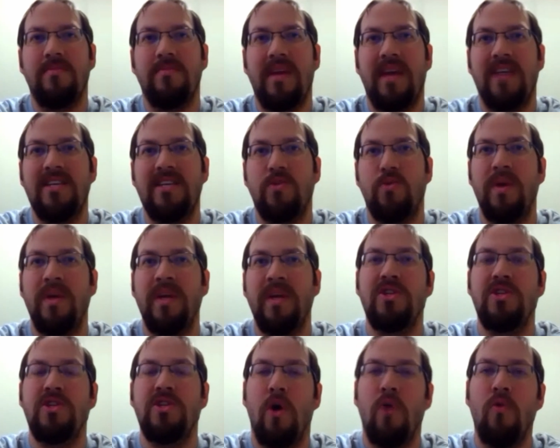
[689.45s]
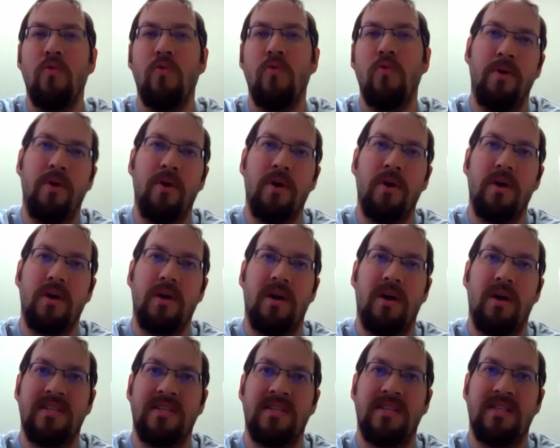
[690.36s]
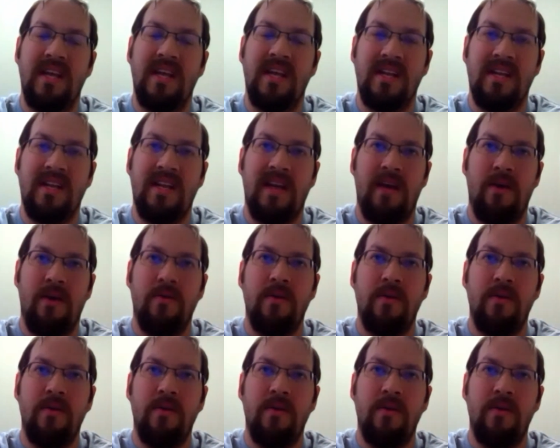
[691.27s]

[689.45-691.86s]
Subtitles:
we don't book a sit down